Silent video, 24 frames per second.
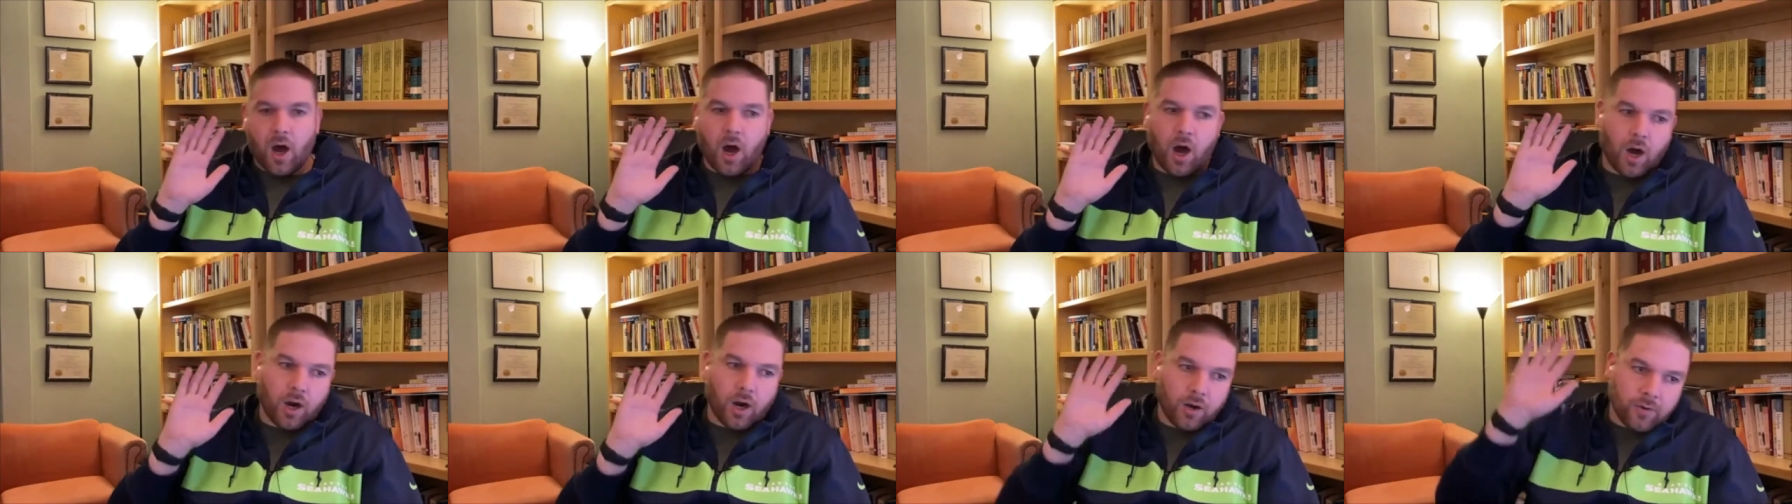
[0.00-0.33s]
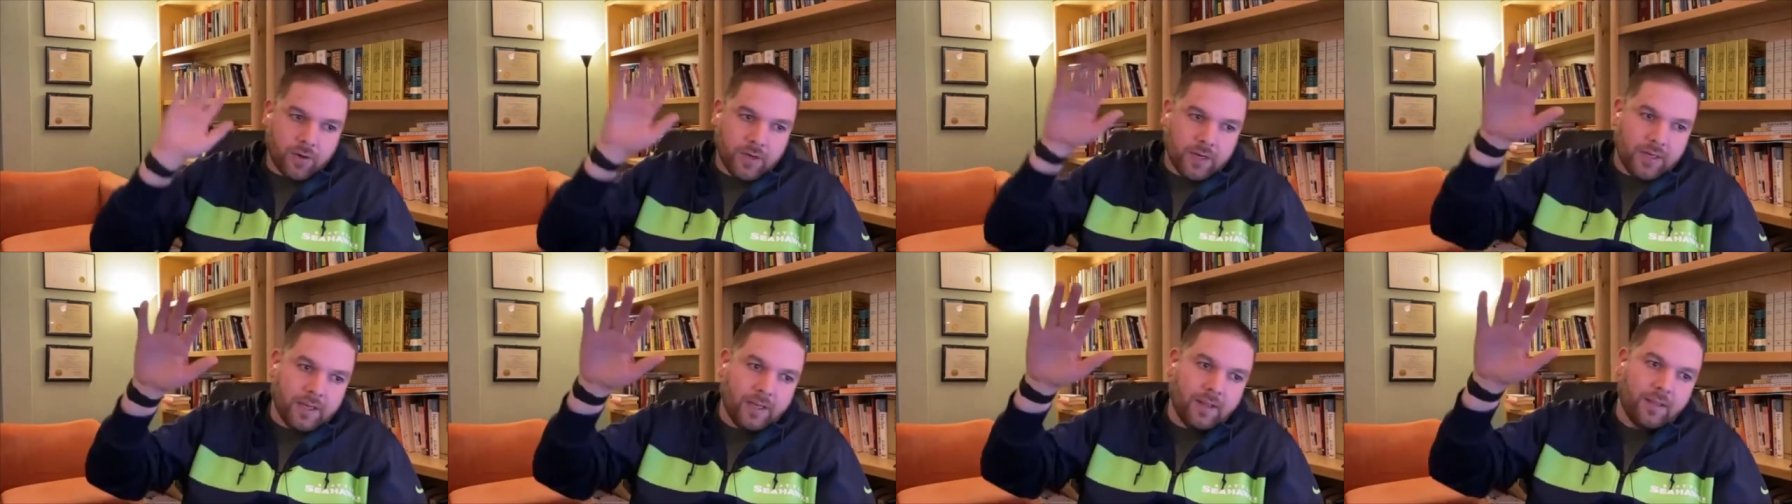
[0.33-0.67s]

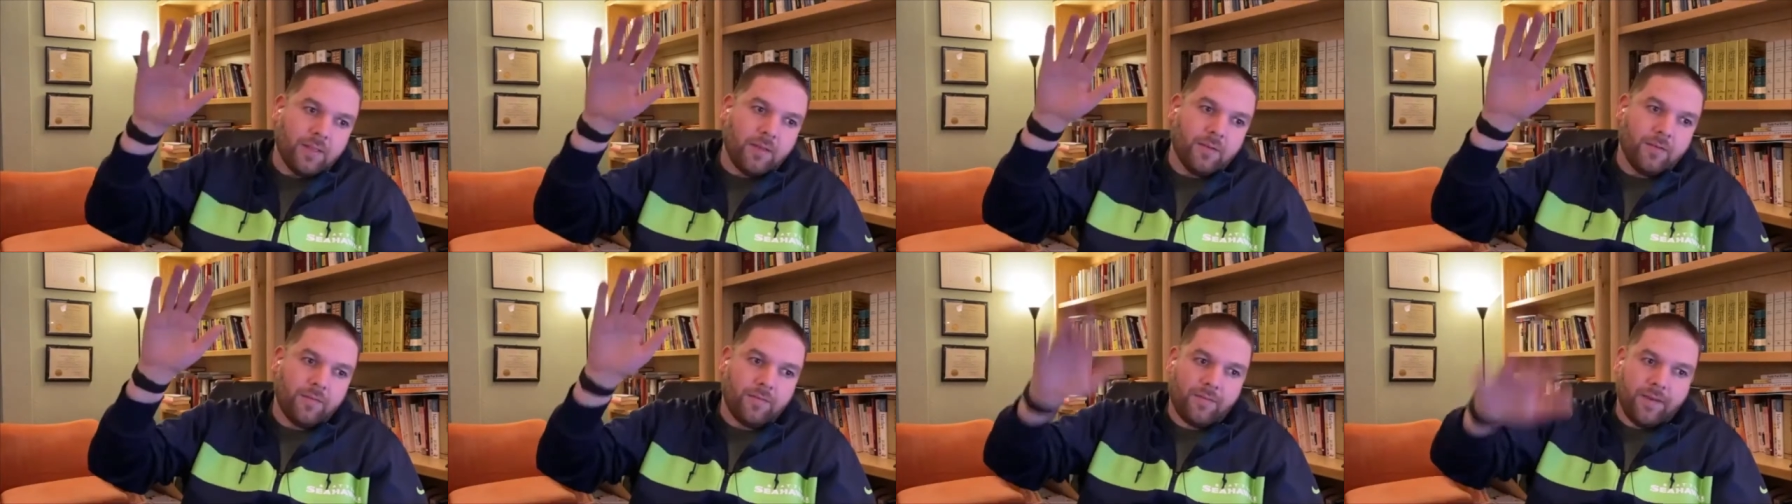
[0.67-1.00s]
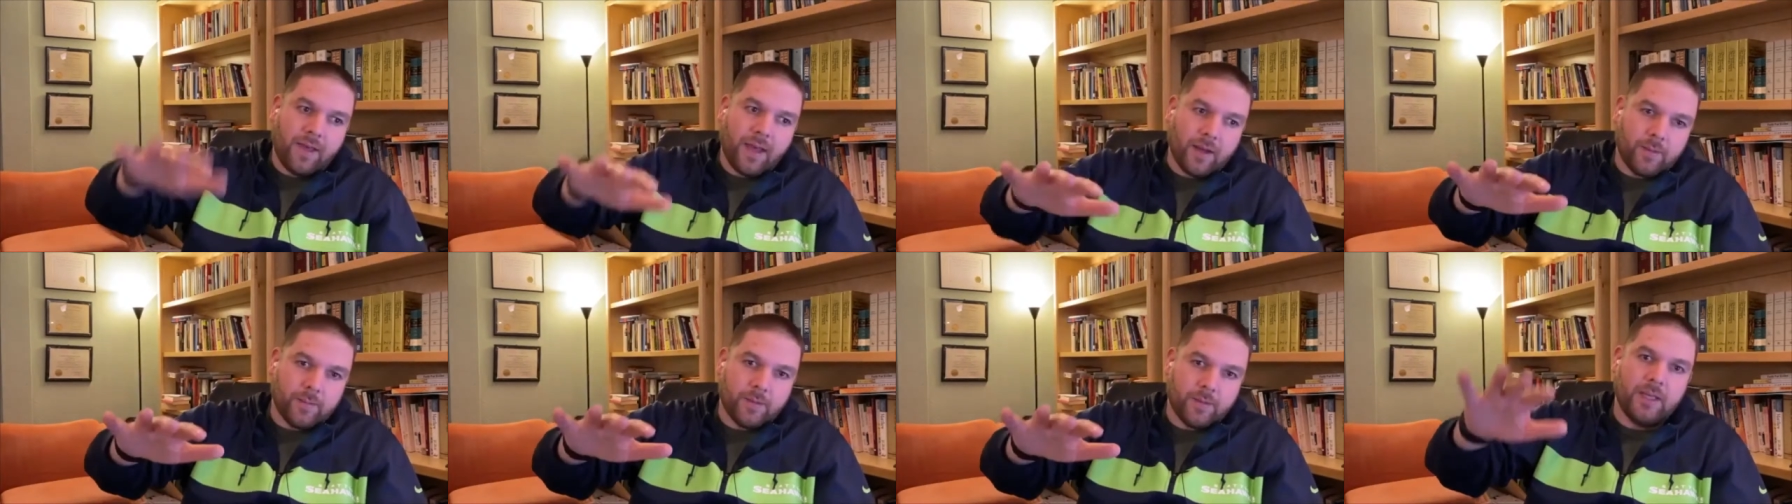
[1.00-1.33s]
honoring the
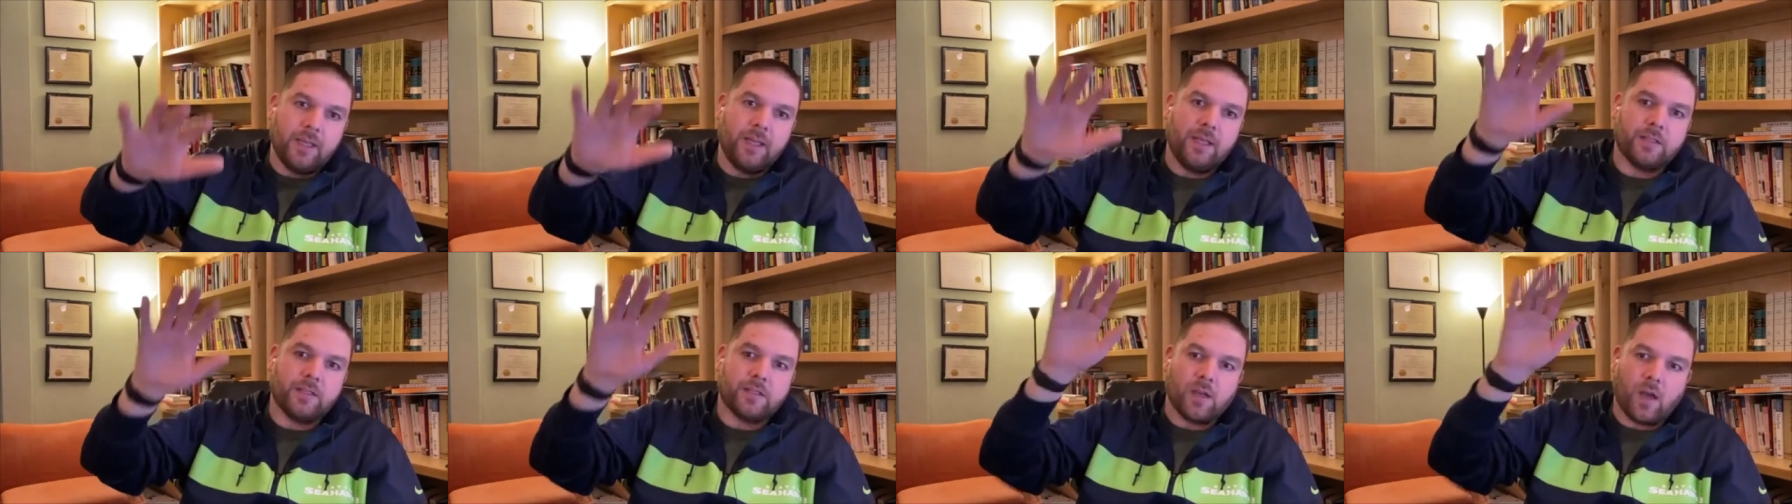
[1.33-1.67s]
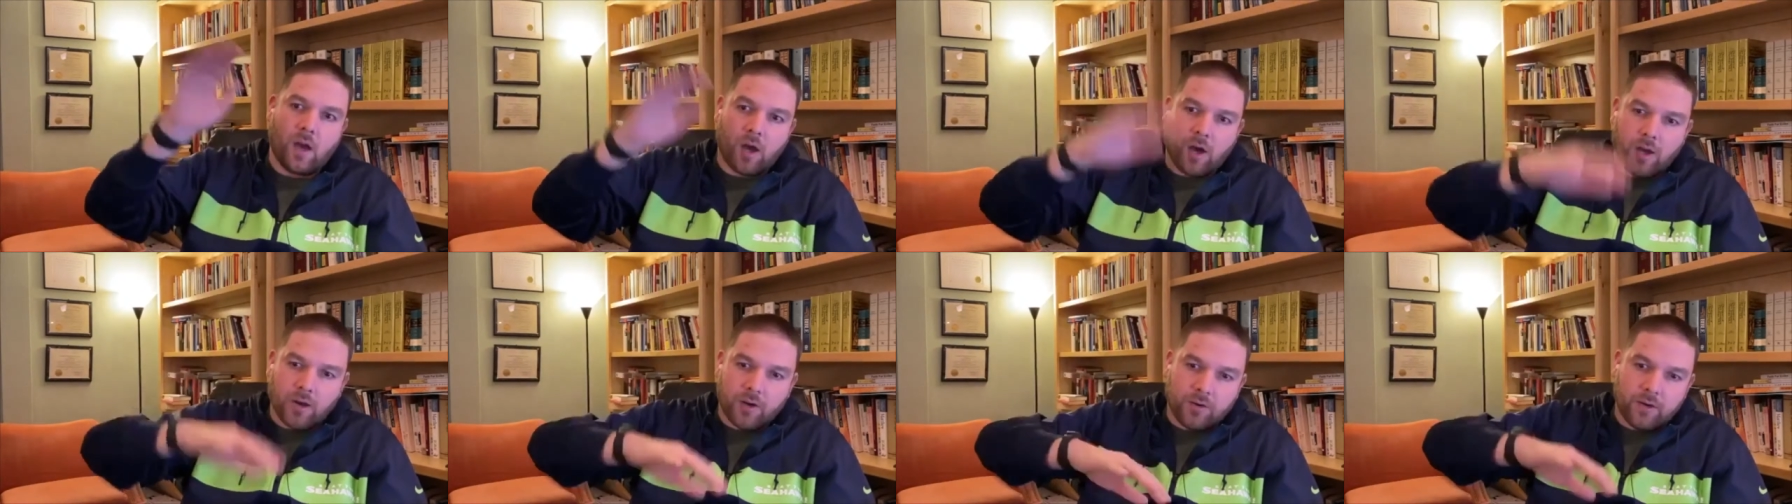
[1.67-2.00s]
family, it's
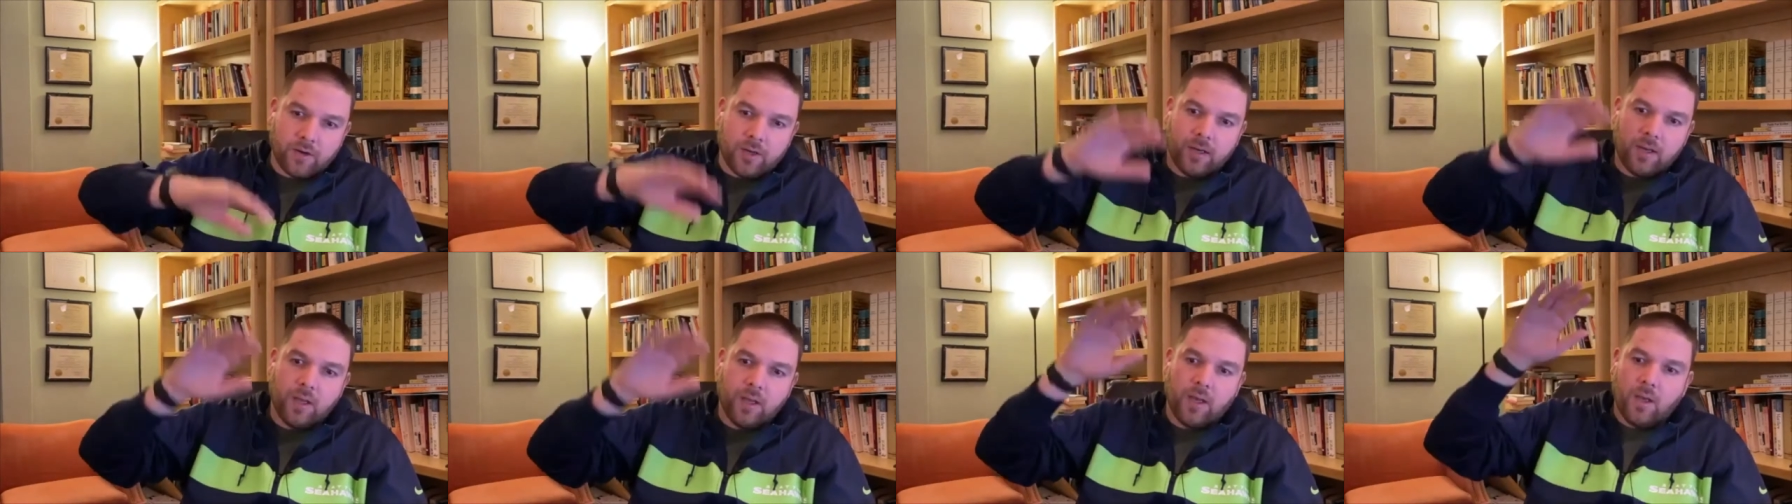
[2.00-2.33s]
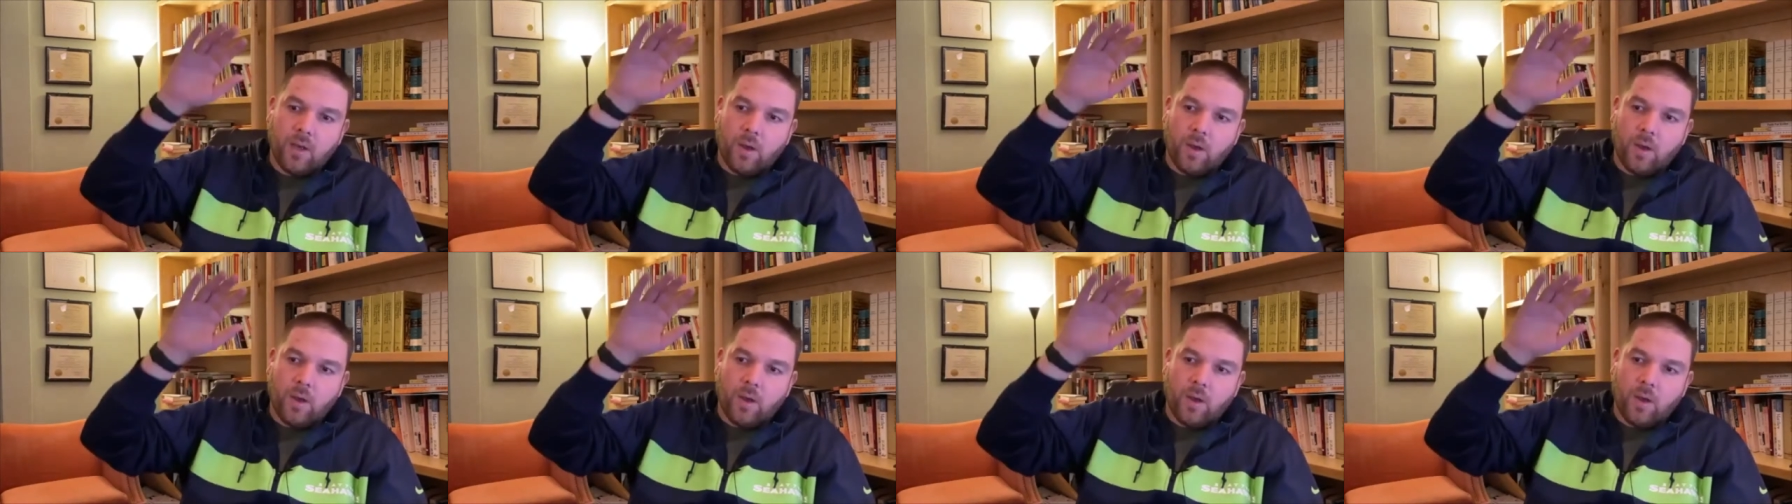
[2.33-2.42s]
honoring